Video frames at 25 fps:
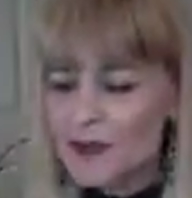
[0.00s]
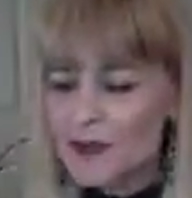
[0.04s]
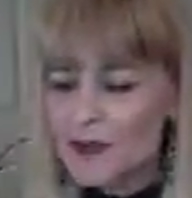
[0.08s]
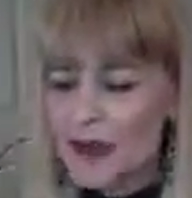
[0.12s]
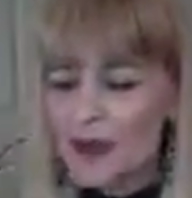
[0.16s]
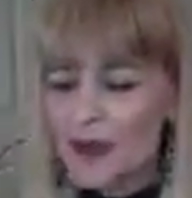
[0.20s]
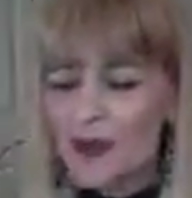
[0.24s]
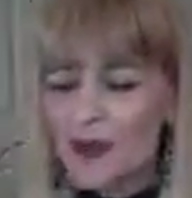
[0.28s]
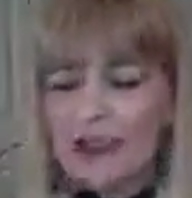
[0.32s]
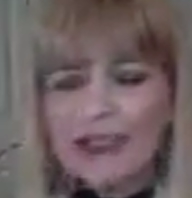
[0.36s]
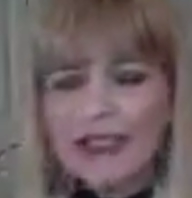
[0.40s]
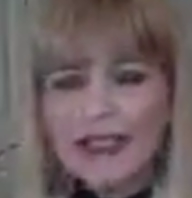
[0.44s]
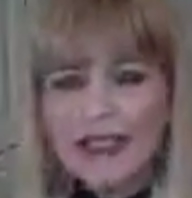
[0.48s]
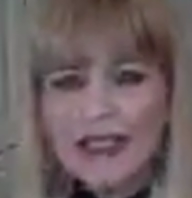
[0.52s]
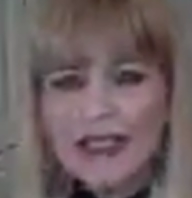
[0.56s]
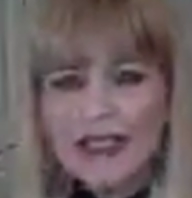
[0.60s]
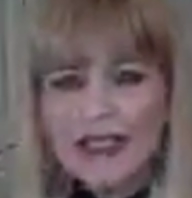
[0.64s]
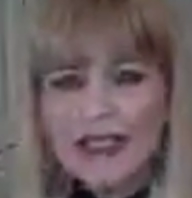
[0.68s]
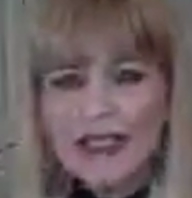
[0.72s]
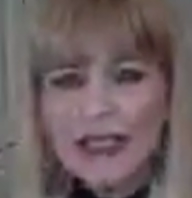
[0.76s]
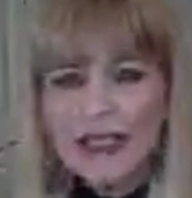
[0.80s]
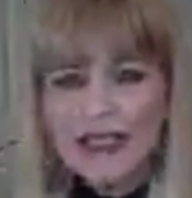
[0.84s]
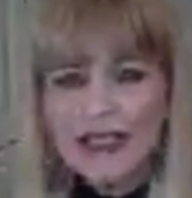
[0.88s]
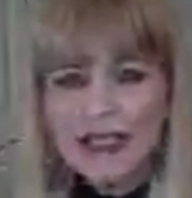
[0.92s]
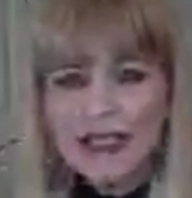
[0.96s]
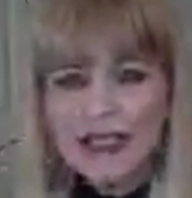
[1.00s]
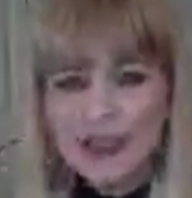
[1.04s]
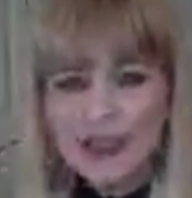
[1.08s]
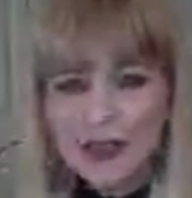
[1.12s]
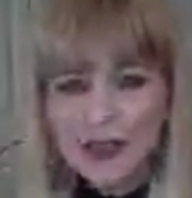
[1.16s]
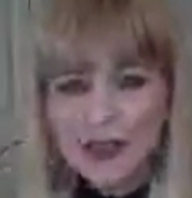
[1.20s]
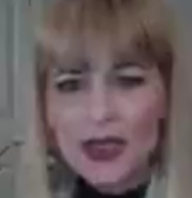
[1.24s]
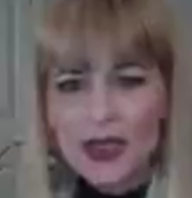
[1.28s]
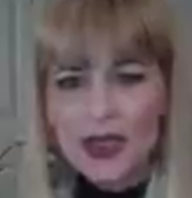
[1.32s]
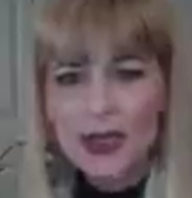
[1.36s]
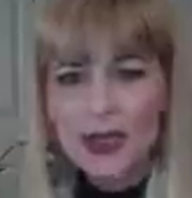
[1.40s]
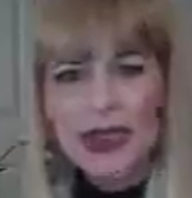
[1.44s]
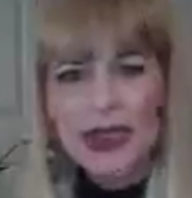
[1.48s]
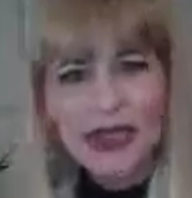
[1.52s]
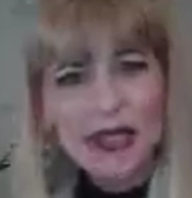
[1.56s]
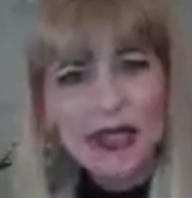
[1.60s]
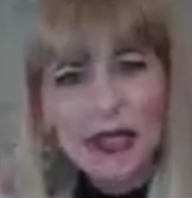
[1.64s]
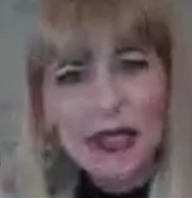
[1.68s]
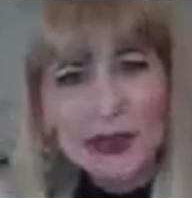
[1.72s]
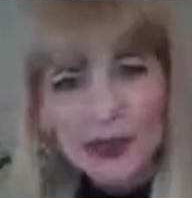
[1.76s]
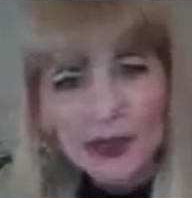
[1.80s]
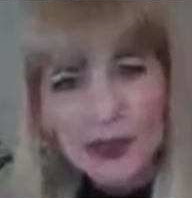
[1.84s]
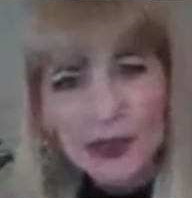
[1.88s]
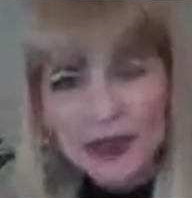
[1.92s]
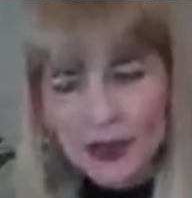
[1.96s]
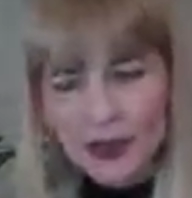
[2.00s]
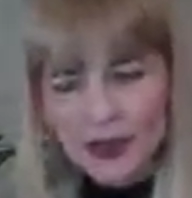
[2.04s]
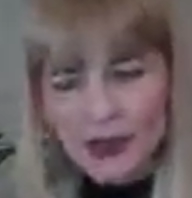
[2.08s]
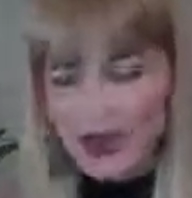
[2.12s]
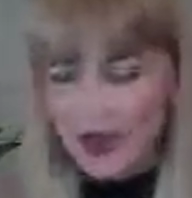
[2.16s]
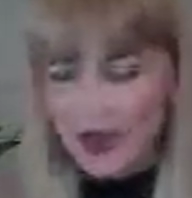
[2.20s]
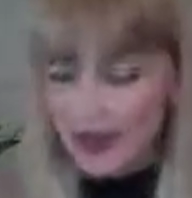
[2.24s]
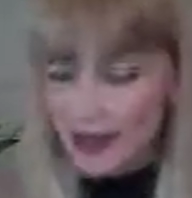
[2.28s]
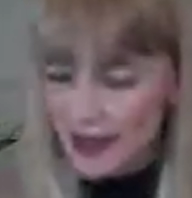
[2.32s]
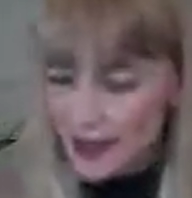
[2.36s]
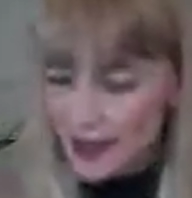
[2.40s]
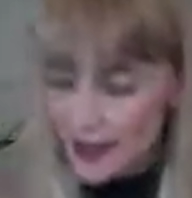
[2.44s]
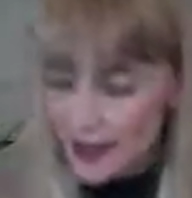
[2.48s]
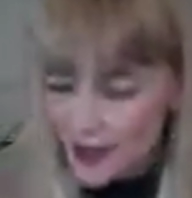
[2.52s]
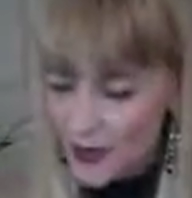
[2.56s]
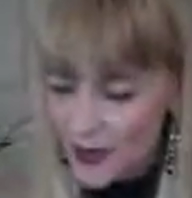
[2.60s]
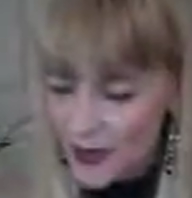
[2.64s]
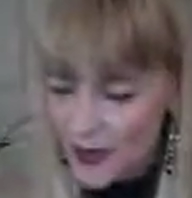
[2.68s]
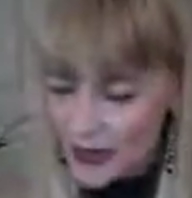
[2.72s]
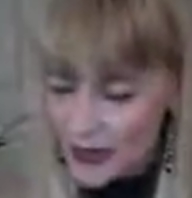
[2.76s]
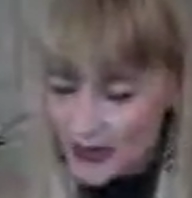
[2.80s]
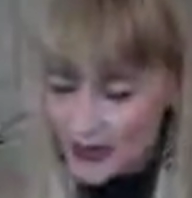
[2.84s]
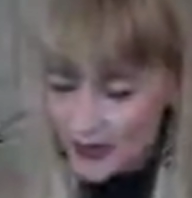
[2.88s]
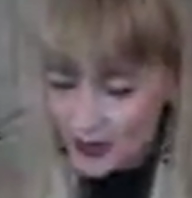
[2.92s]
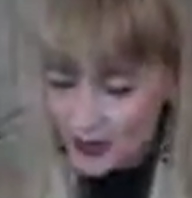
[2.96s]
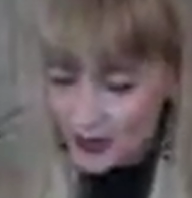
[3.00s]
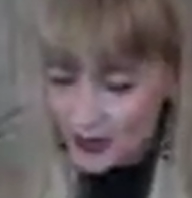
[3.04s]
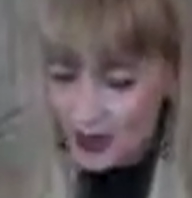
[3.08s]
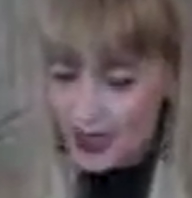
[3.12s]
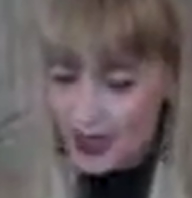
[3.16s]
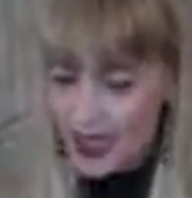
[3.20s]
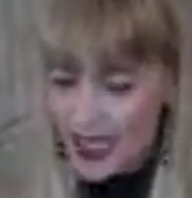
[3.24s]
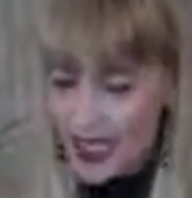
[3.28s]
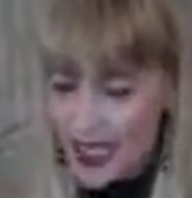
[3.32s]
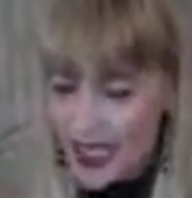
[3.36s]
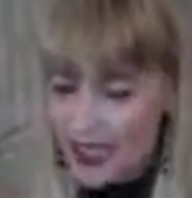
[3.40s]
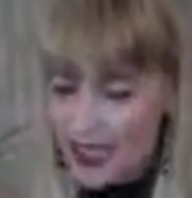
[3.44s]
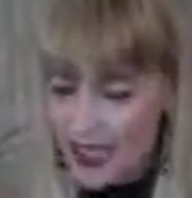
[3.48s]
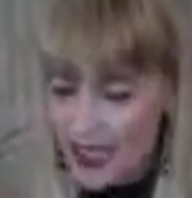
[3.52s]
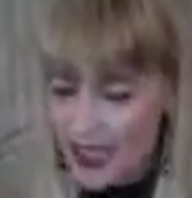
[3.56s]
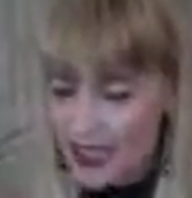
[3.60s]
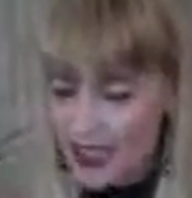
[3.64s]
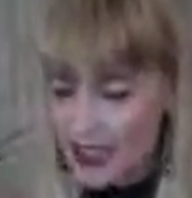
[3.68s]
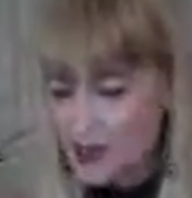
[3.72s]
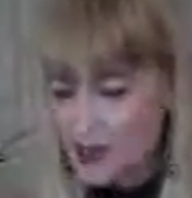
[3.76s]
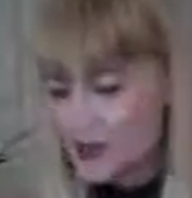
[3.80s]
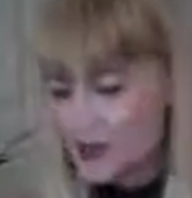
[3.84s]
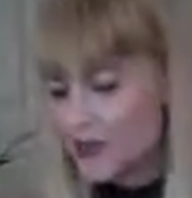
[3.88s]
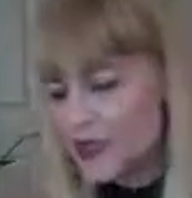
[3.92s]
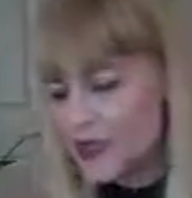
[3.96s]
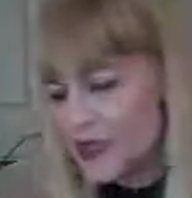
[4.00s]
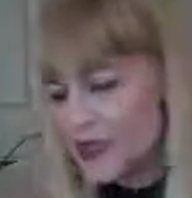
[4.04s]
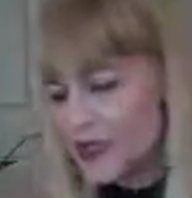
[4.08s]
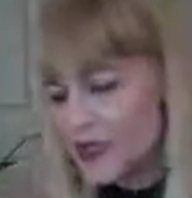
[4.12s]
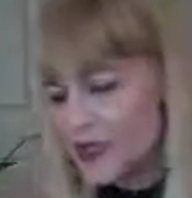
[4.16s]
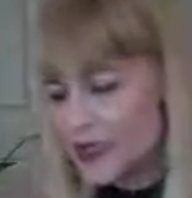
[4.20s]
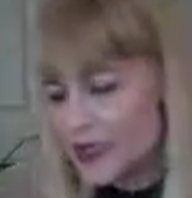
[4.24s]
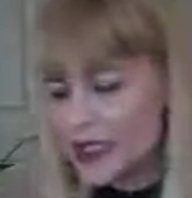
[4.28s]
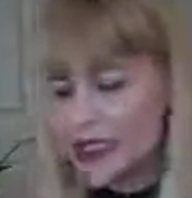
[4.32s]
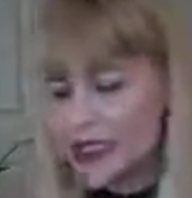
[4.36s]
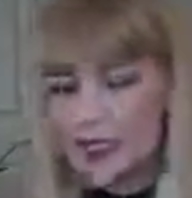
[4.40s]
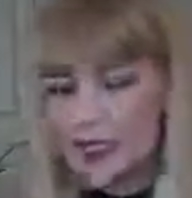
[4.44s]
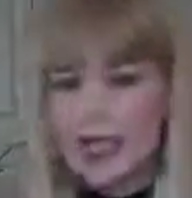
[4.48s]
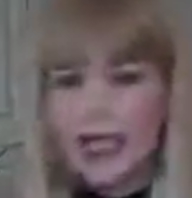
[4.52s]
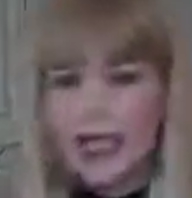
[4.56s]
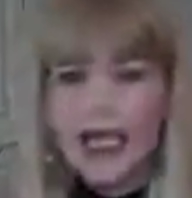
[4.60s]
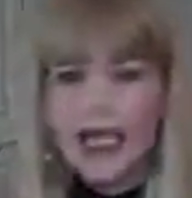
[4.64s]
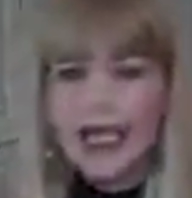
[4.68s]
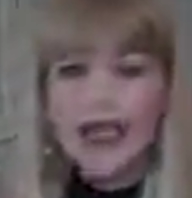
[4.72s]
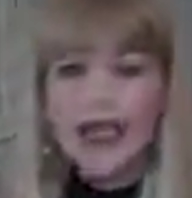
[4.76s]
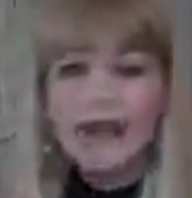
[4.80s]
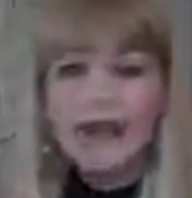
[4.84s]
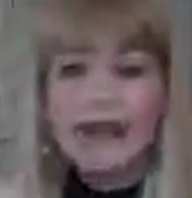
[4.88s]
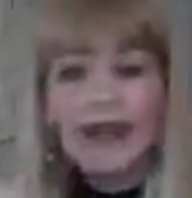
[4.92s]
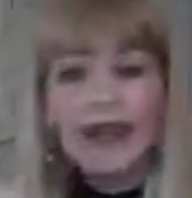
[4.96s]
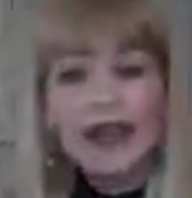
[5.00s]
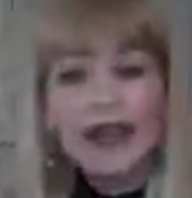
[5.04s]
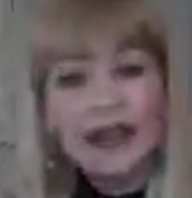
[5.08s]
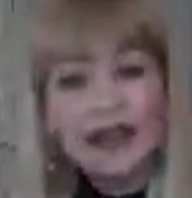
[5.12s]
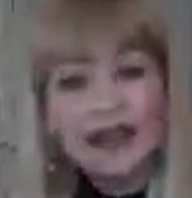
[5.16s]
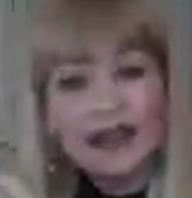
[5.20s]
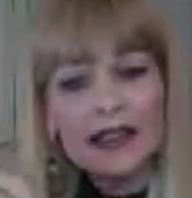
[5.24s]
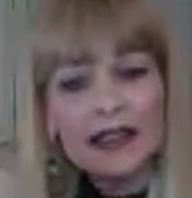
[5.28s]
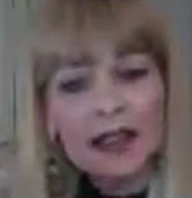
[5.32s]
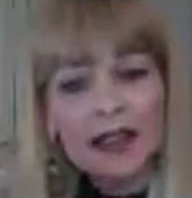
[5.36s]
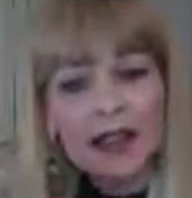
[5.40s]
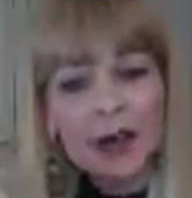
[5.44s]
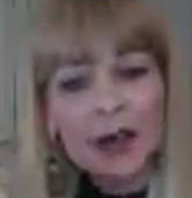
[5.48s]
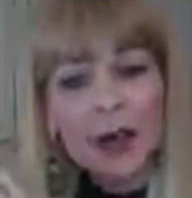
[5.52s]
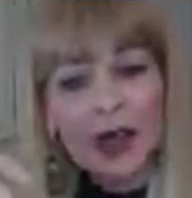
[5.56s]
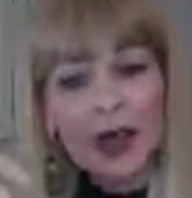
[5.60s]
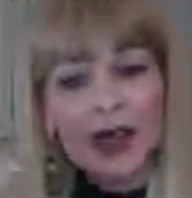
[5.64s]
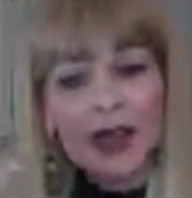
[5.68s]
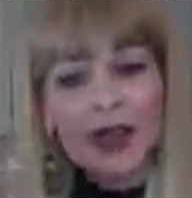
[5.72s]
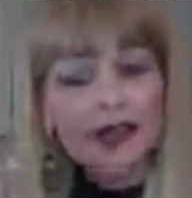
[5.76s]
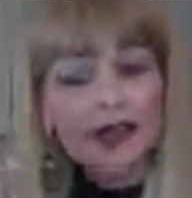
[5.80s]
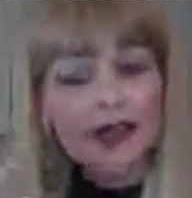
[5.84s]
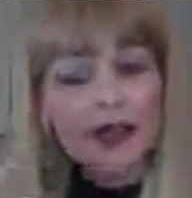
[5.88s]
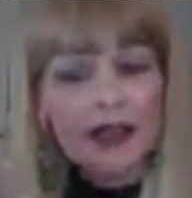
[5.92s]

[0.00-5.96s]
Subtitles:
and once they see it, they just want to pick it up and they want to look at it and feel it, and then they want to.